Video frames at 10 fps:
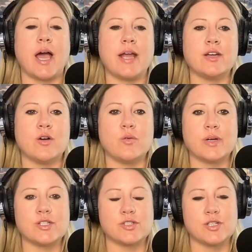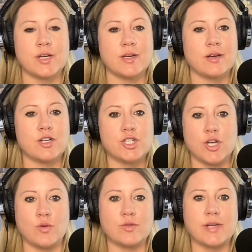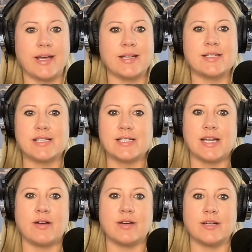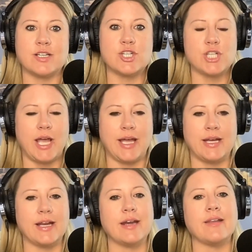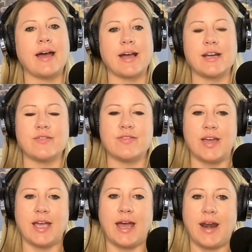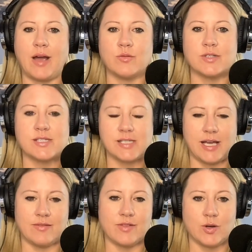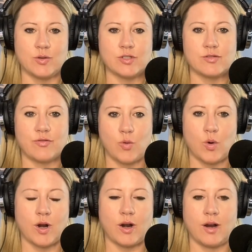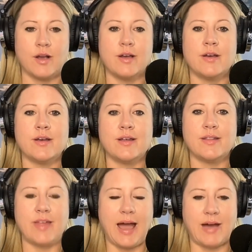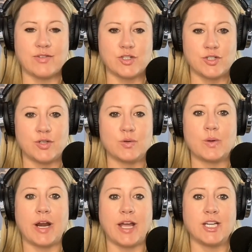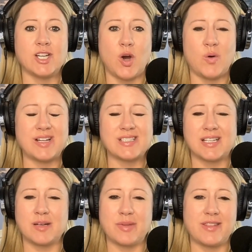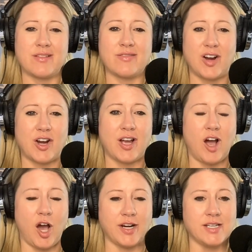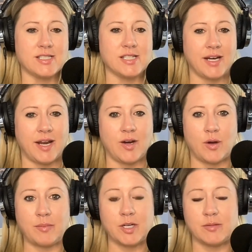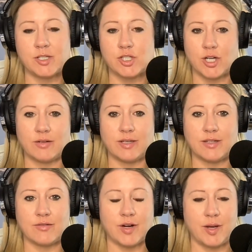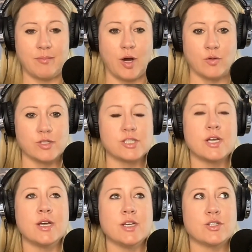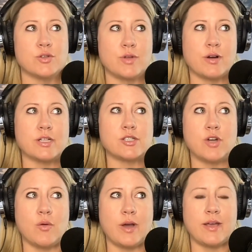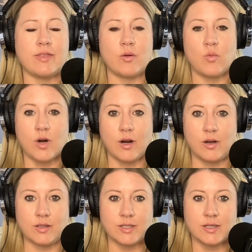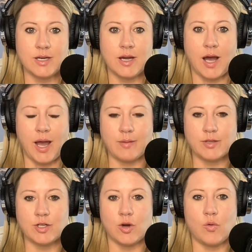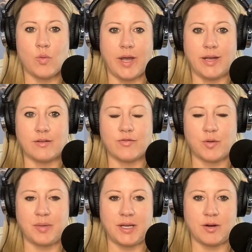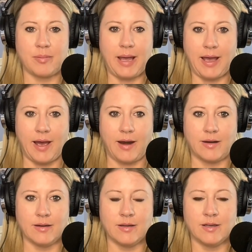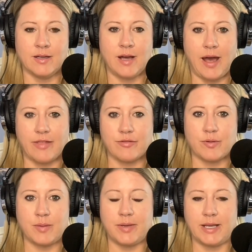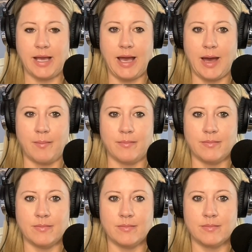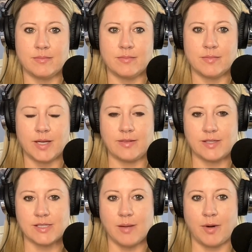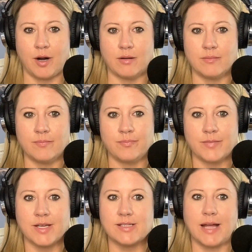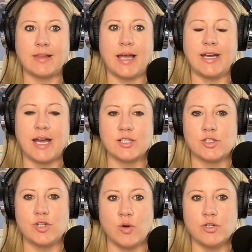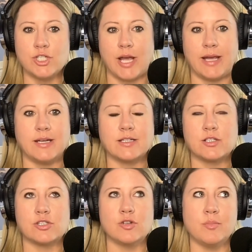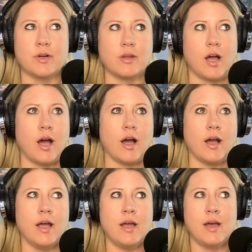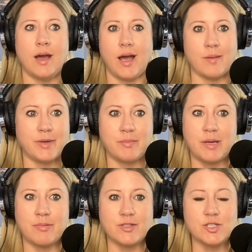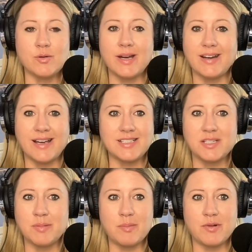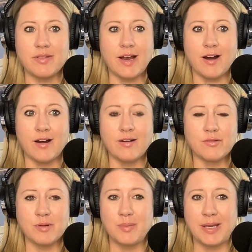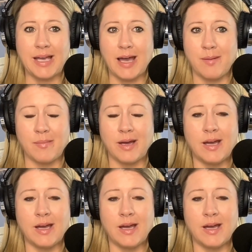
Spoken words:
I know which shows I can sit down in the shade and that kind of thing, and I will save those for the afternoon when I know it's going to be the very hottest and I know I'm going to be struggling the very most. So there is no way in the world I would go wait for Peter Pan at 3 p.m. in the summer because that line has no shade. It's super long. I mean, people do it. I see people there 3 p.m.